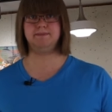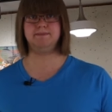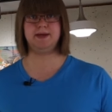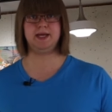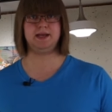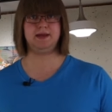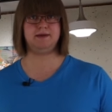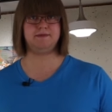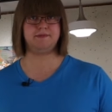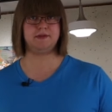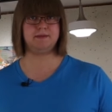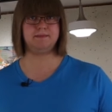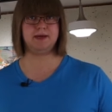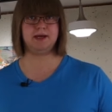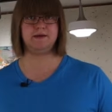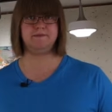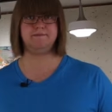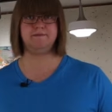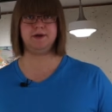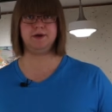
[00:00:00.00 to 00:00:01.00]
Many of them
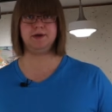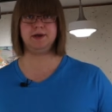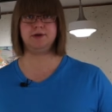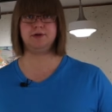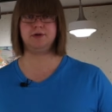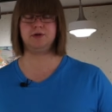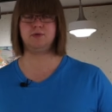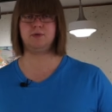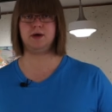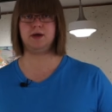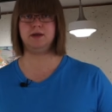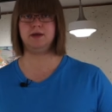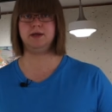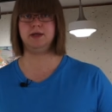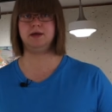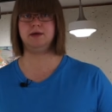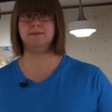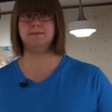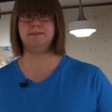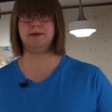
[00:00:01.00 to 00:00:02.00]
have very good quality
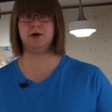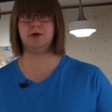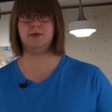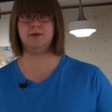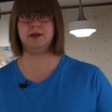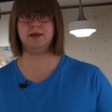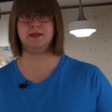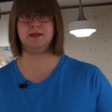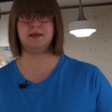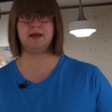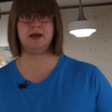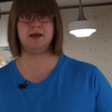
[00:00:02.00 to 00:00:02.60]
quality components